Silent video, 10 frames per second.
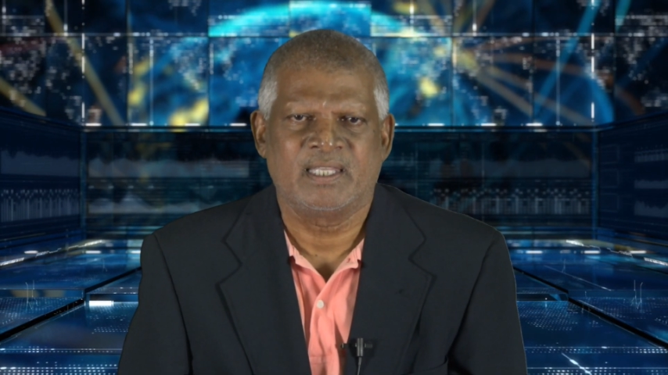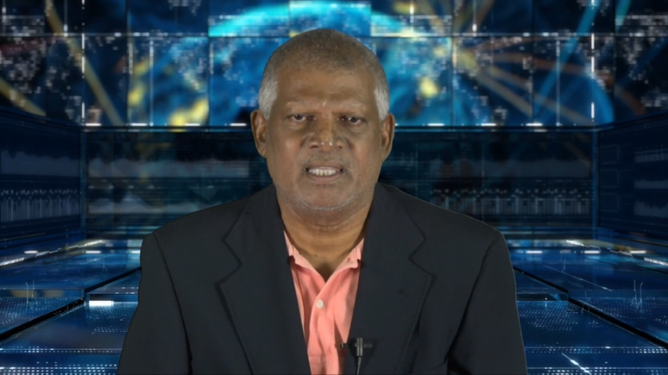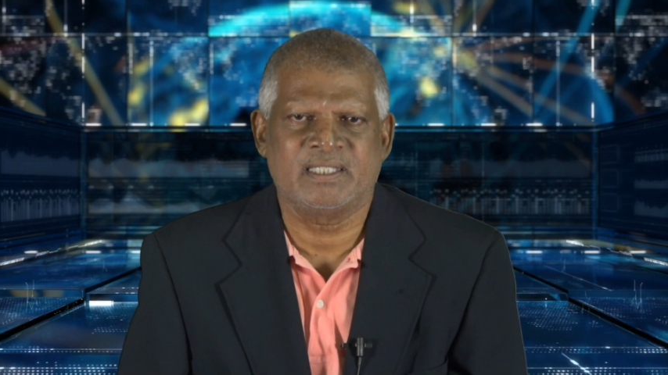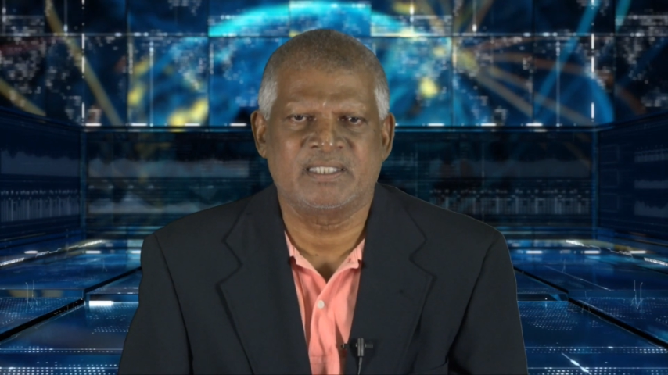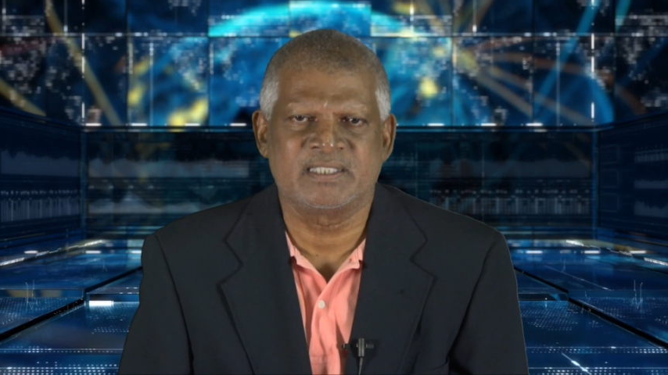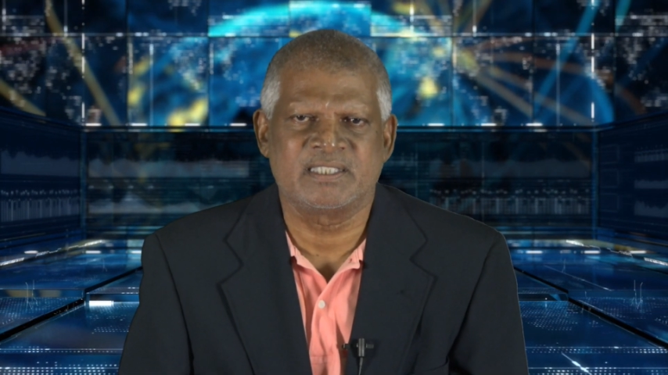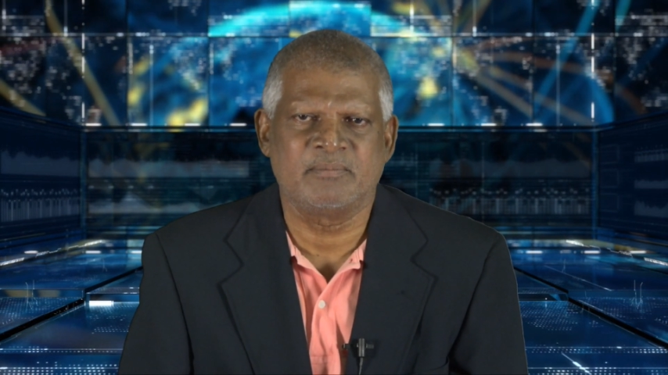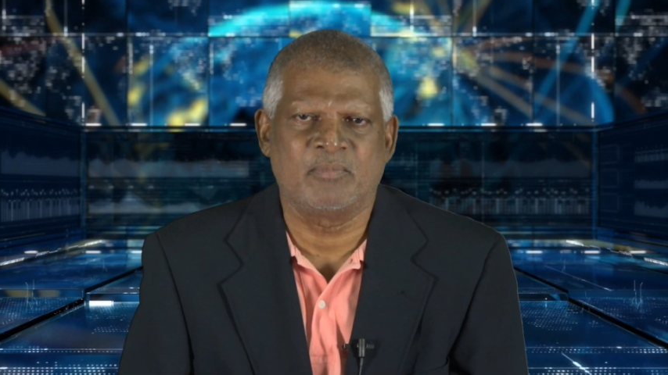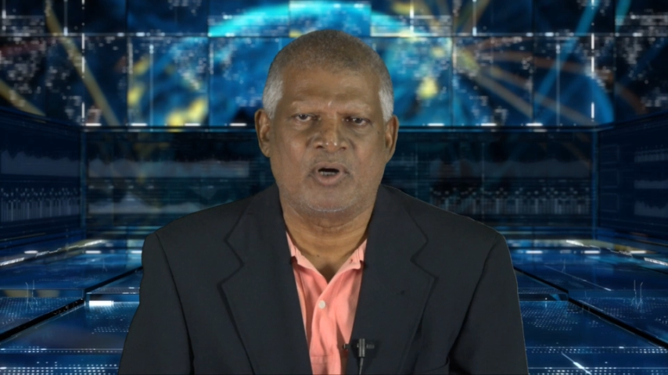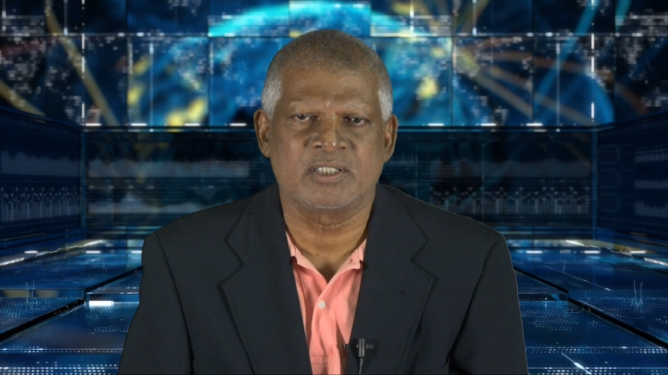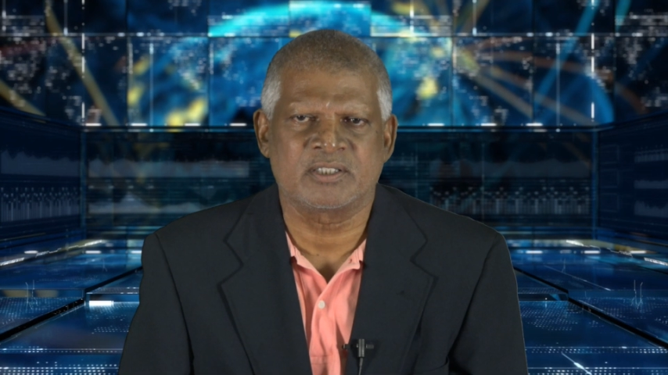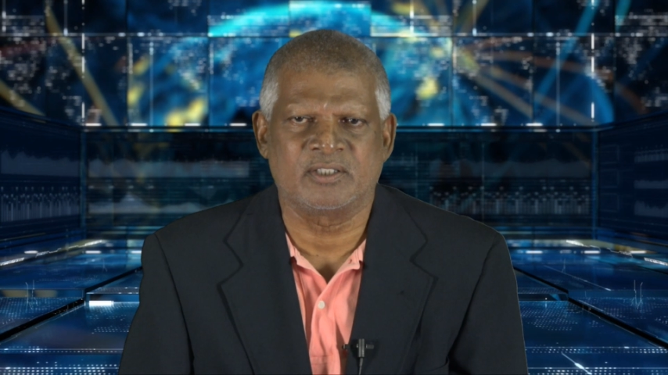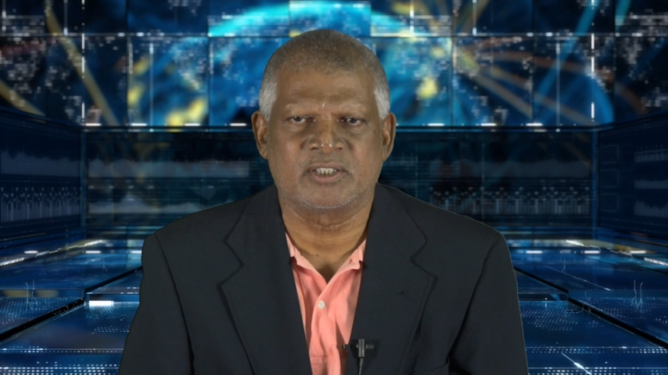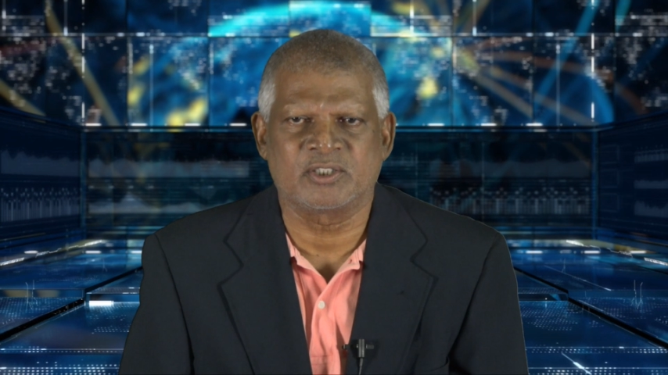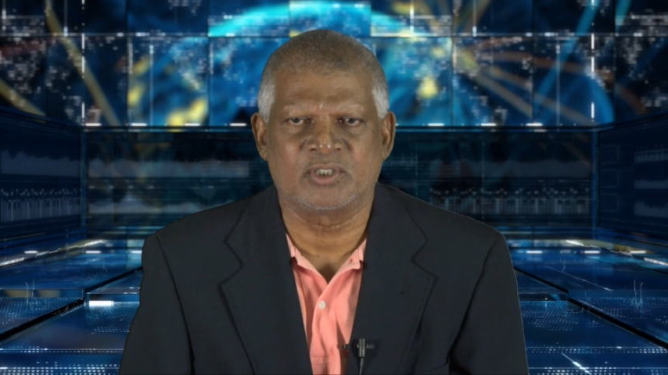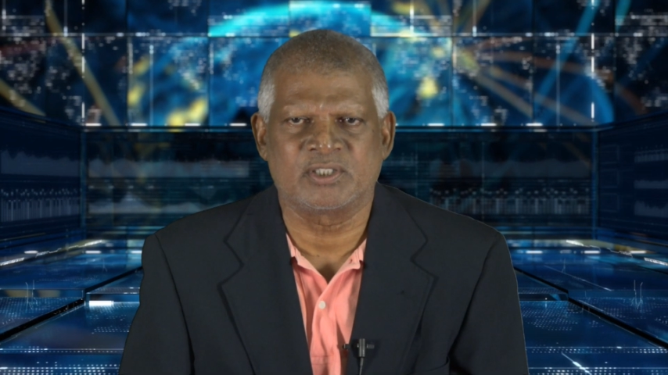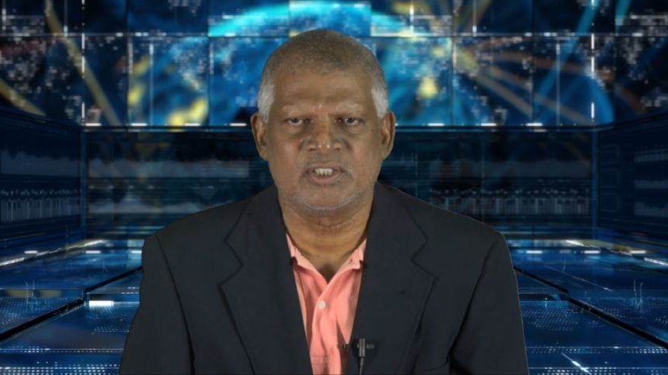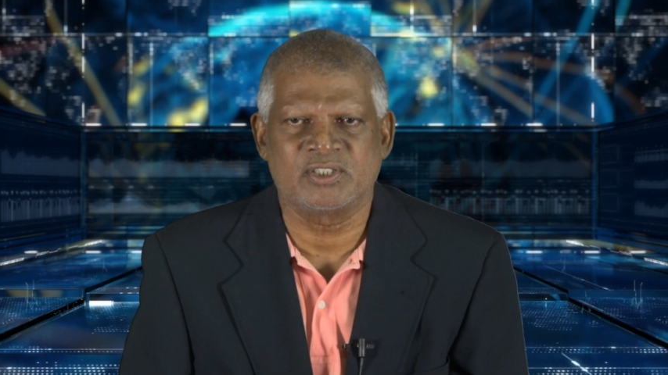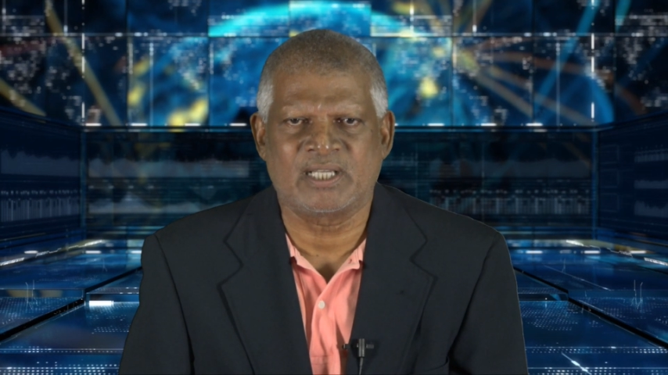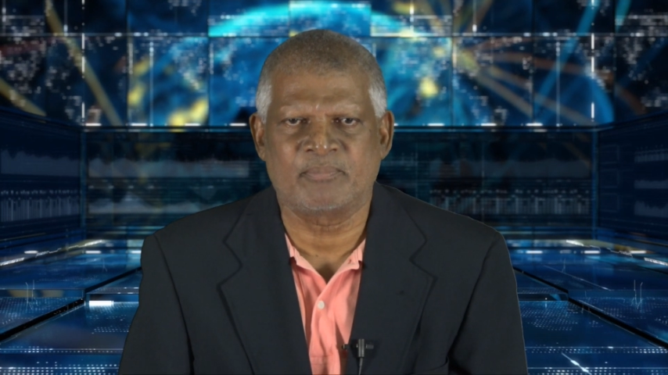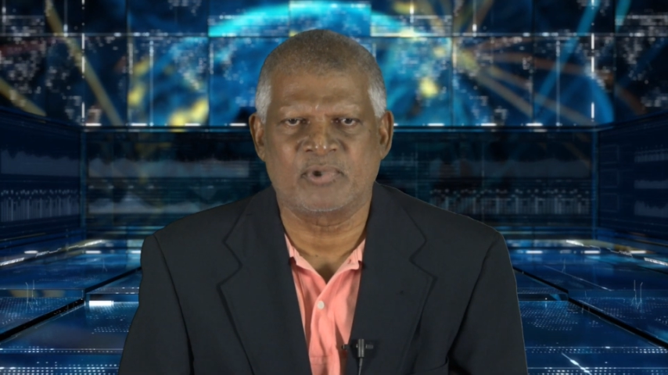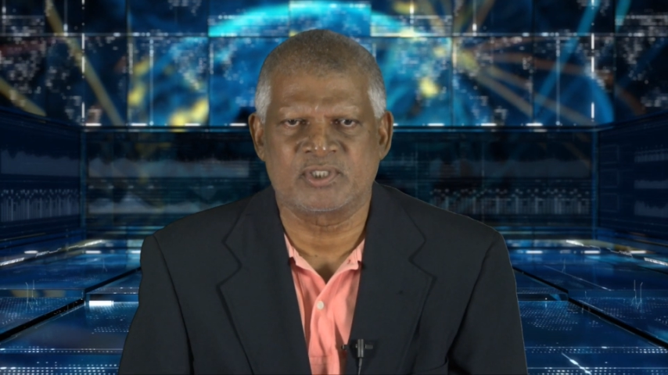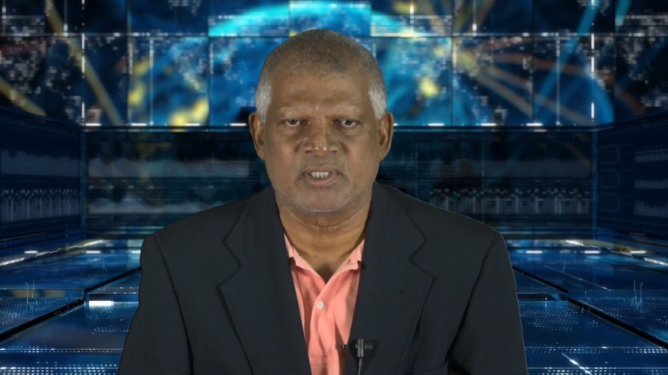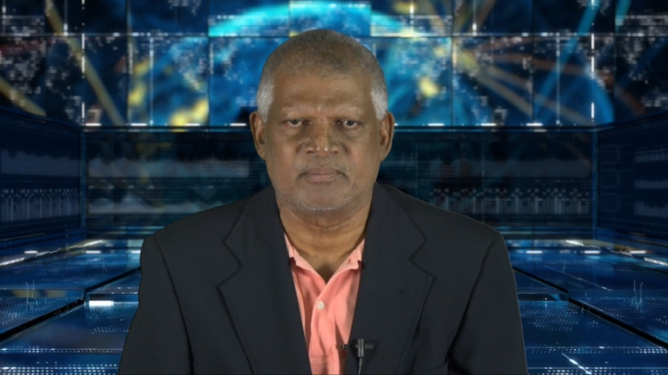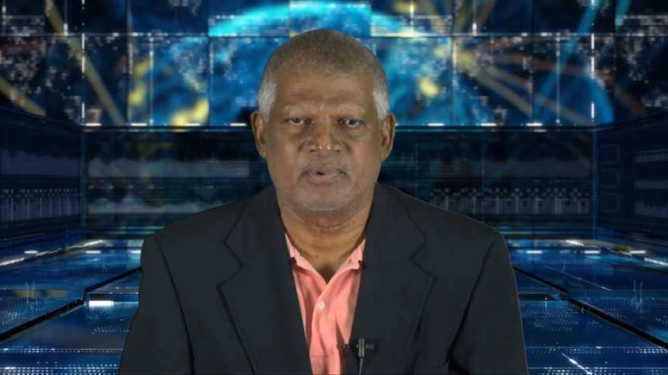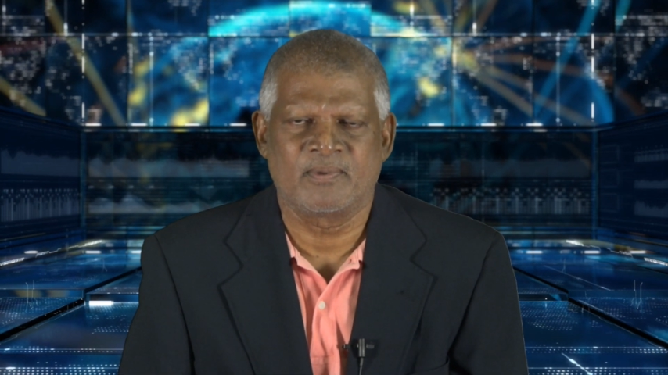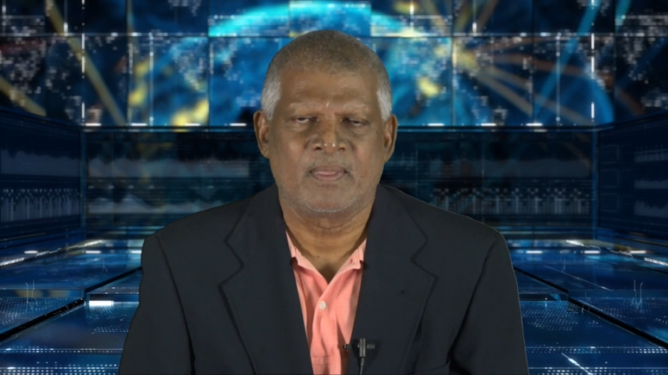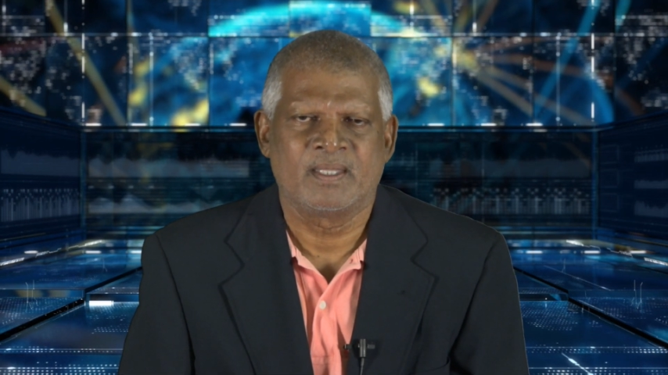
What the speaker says: ATC Boys Under 13 Championship.